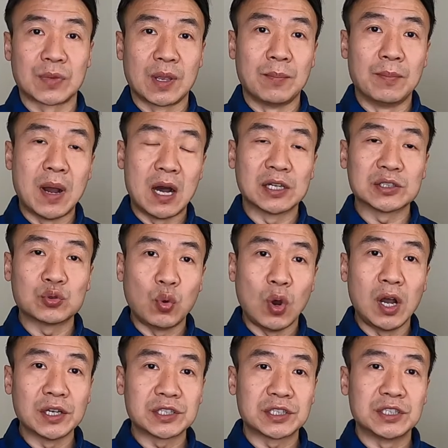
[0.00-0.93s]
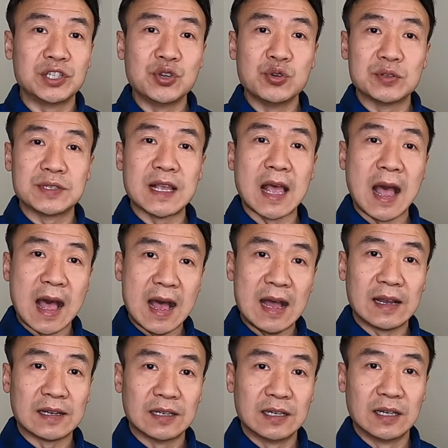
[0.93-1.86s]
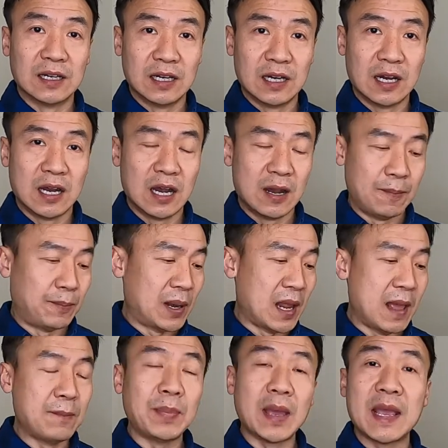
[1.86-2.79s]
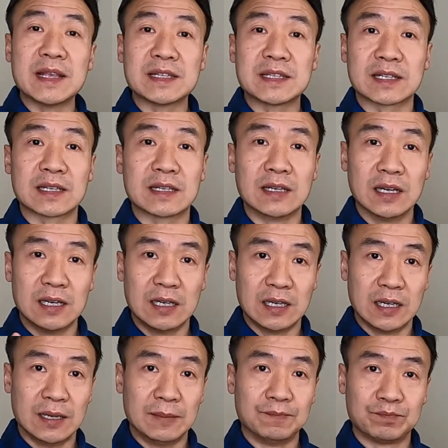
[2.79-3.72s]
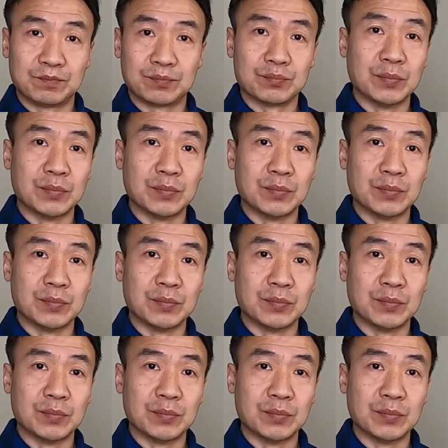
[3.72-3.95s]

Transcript: mouthwash use that uh, plant-based um,